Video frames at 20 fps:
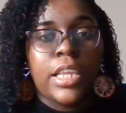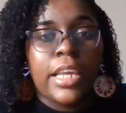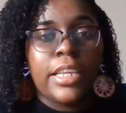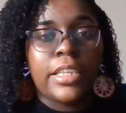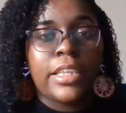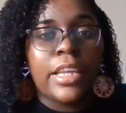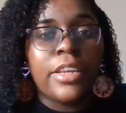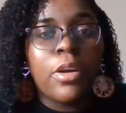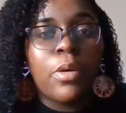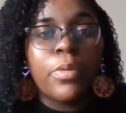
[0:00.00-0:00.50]

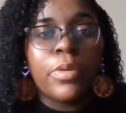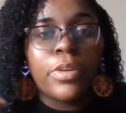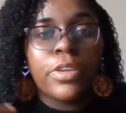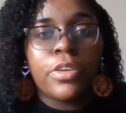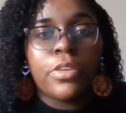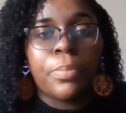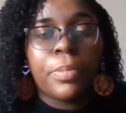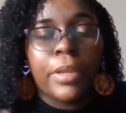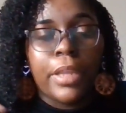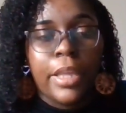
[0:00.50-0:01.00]
Like they know when
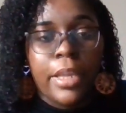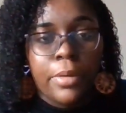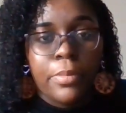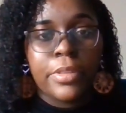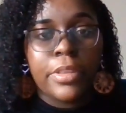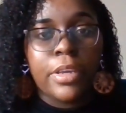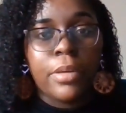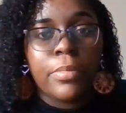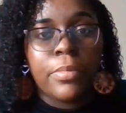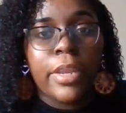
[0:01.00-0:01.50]
you're playing
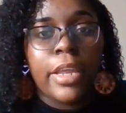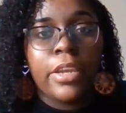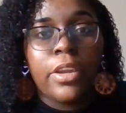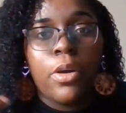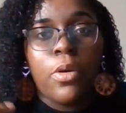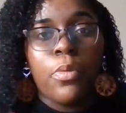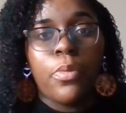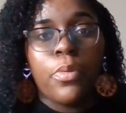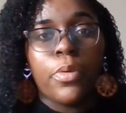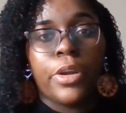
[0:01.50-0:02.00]
with them. They
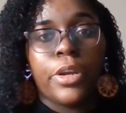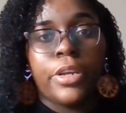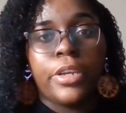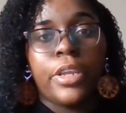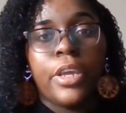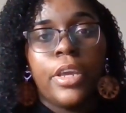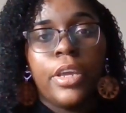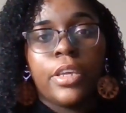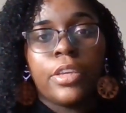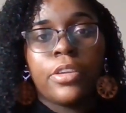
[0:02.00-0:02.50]
know
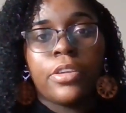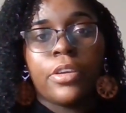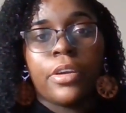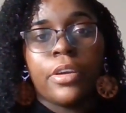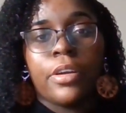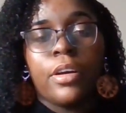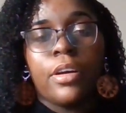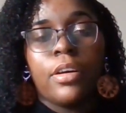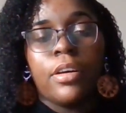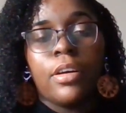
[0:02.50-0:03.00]
when
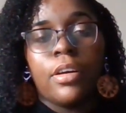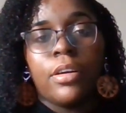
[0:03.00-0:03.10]
you're